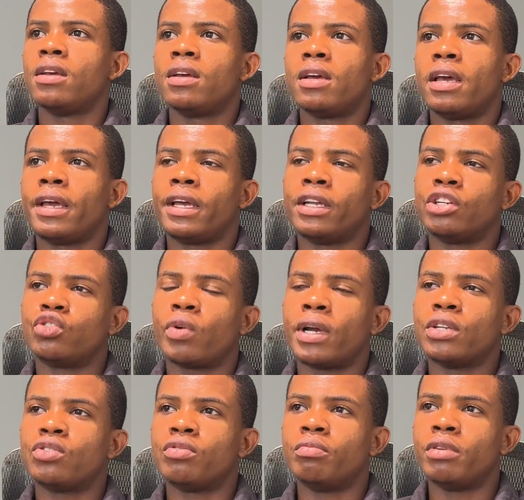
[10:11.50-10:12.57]
and trying
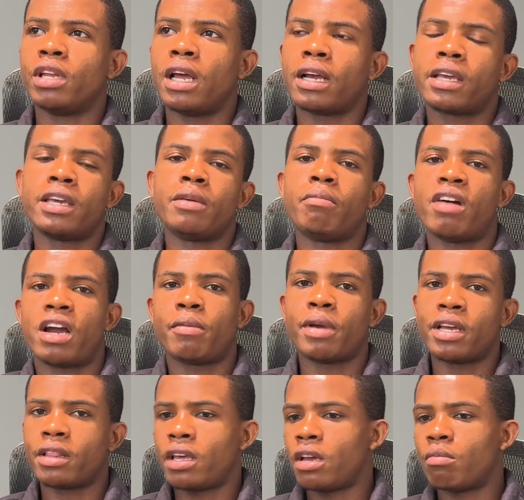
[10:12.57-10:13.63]
to be like, hey, buy my
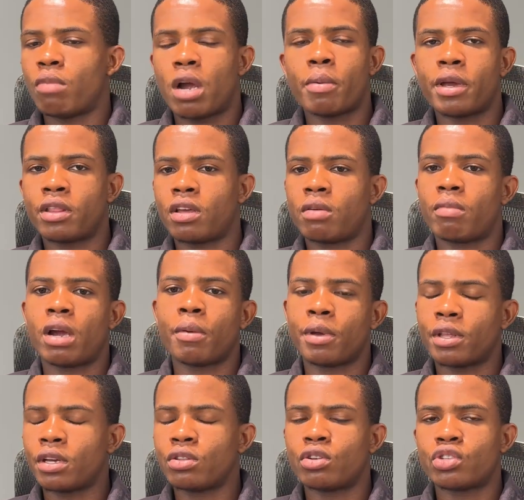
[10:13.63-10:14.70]
thing, buy my thing, buy my
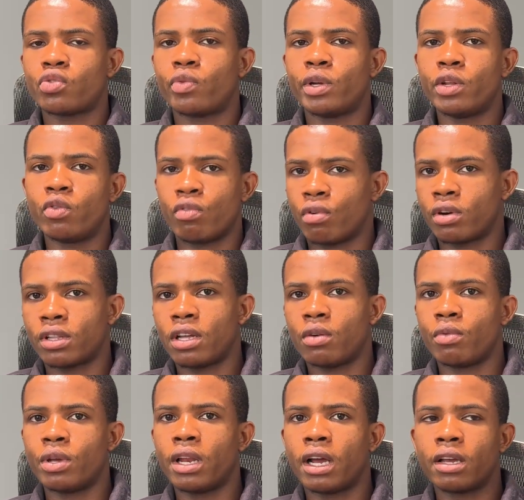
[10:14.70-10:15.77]
thing. It doesn't really work that way.
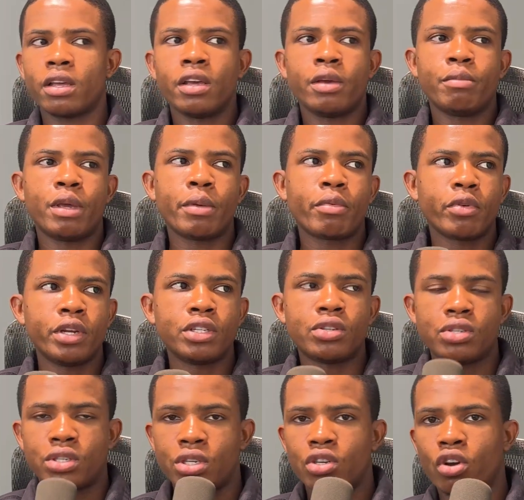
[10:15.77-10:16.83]
Like, people need to
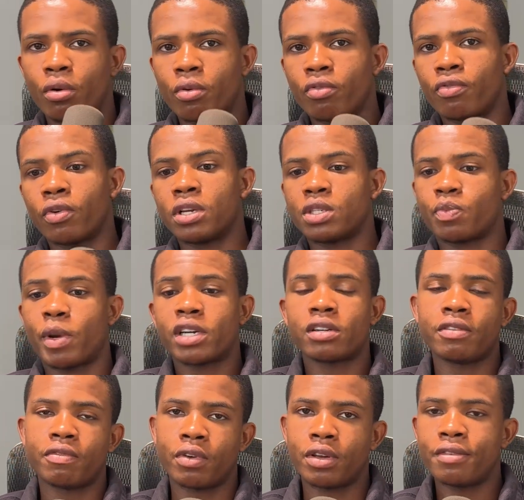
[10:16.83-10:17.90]
see especially
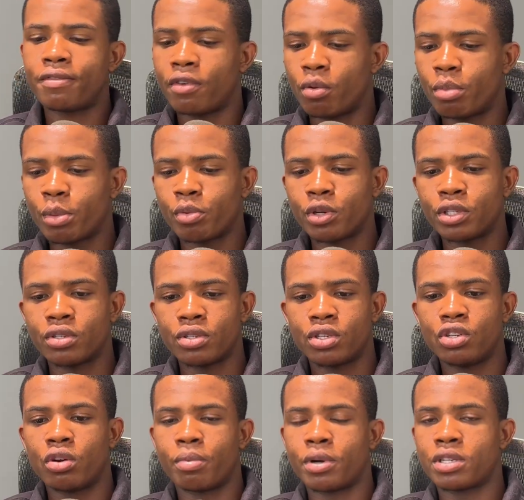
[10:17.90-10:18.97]
for info, people need to see
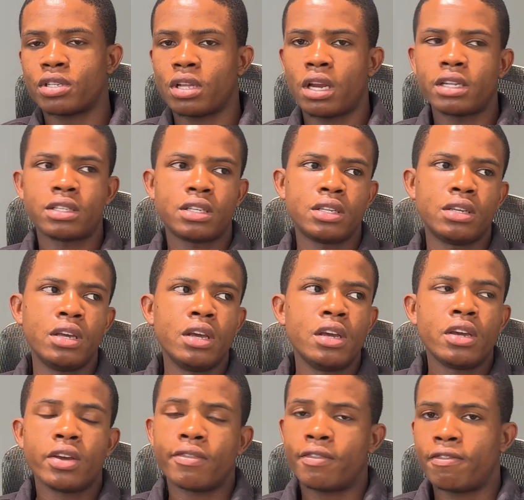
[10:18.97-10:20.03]
your personality.
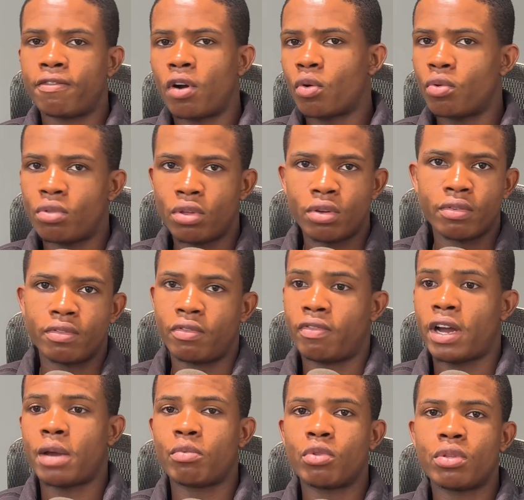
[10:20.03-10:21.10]
If they fuck with you, if they
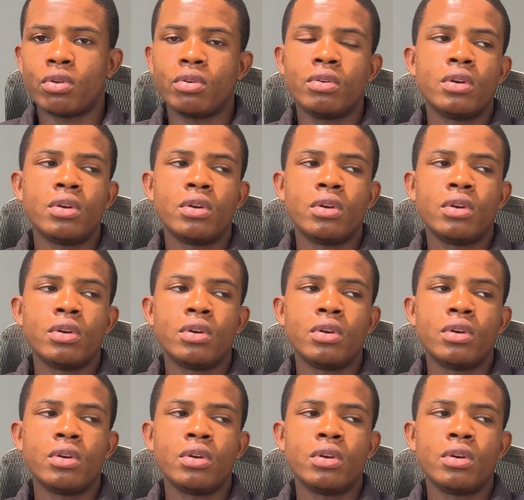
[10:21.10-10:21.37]
vibe with you,